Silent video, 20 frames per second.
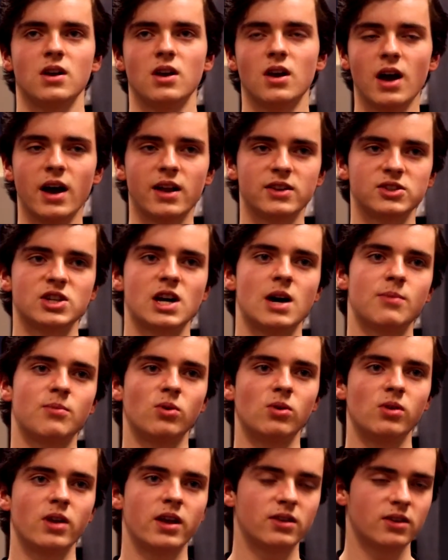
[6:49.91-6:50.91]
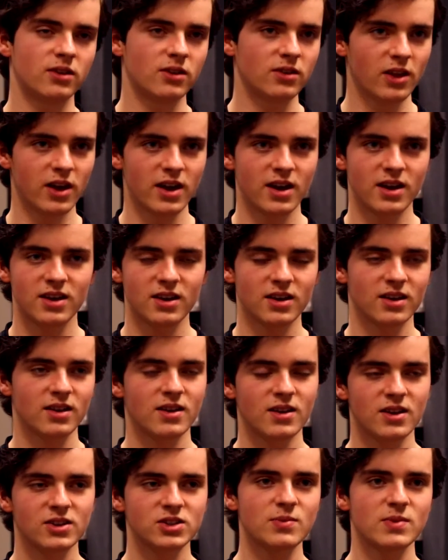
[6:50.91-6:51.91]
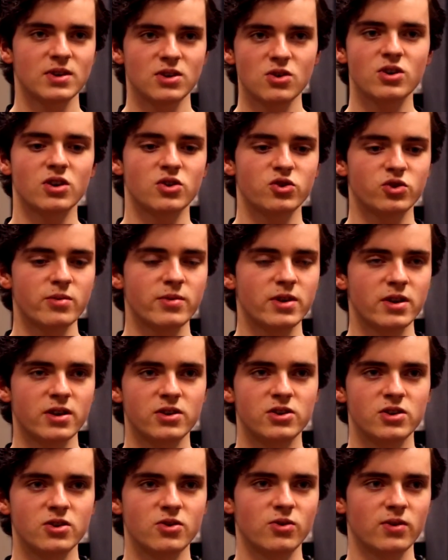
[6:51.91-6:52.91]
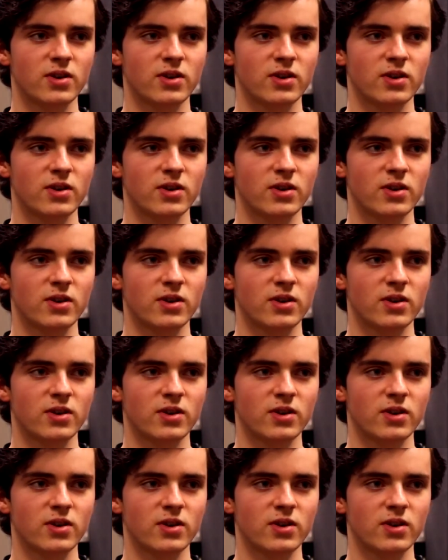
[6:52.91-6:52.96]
ensemble and like something you contributed to,